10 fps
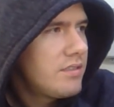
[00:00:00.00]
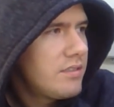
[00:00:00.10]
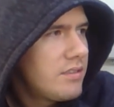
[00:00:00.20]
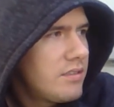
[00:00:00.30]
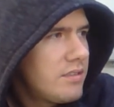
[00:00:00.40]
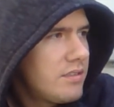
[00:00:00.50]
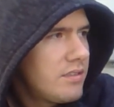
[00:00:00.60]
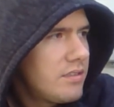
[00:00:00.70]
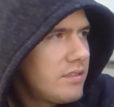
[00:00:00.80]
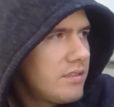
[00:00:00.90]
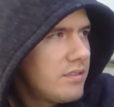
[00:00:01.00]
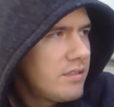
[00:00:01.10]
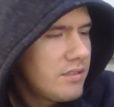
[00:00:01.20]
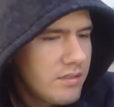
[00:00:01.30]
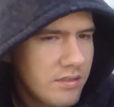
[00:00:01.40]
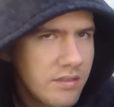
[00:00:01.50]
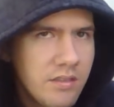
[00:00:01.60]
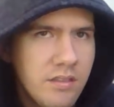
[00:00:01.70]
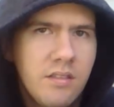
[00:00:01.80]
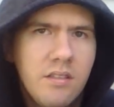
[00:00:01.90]

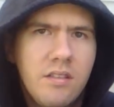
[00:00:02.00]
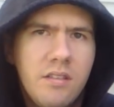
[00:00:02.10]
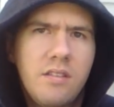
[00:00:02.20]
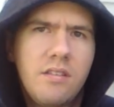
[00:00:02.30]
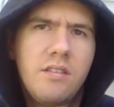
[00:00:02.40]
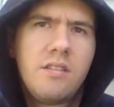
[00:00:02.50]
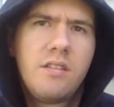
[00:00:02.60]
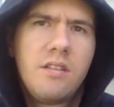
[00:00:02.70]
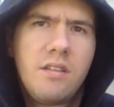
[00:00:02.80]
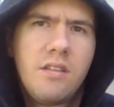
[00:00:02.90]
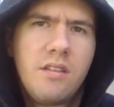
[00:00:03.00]
(not speaking)